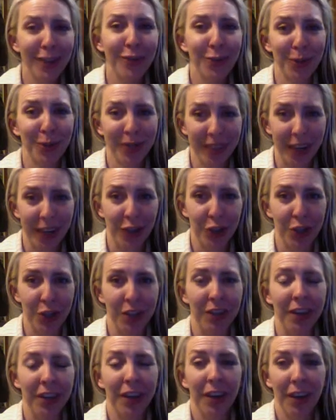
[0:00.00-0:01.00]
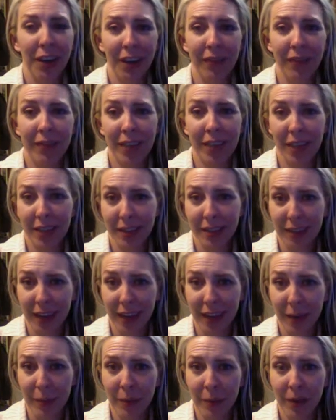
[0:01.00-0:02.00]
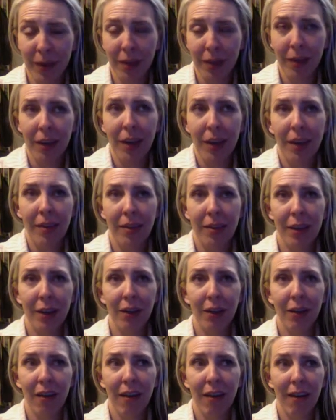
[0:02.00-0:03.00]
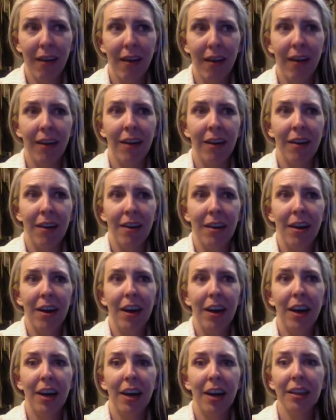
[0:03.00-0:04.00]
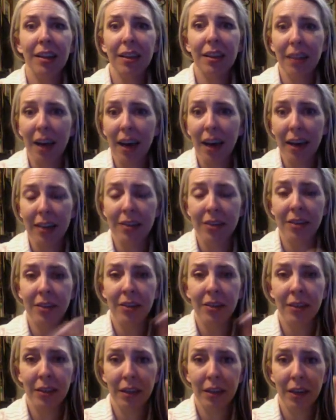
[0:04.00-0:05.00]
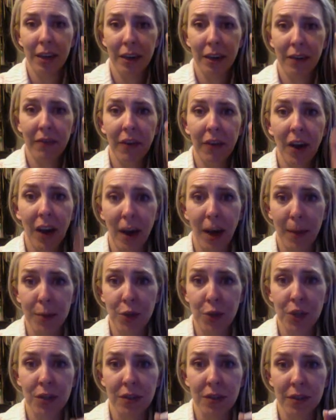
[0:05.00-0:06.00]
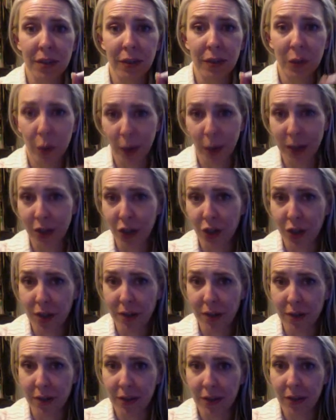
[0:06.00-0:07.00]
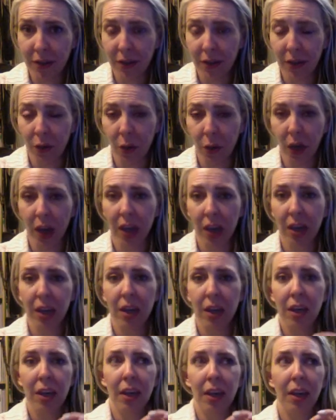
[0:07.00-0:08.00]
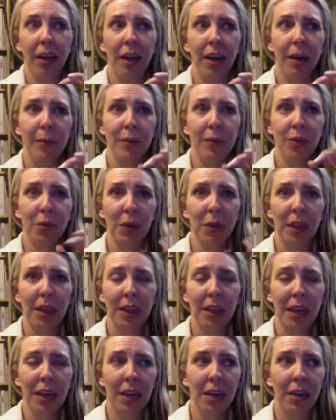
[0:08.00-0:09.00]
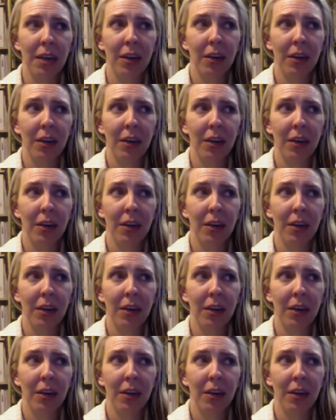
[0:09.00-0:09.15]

section of the exam, there are a lot of options of questions, okay? So I think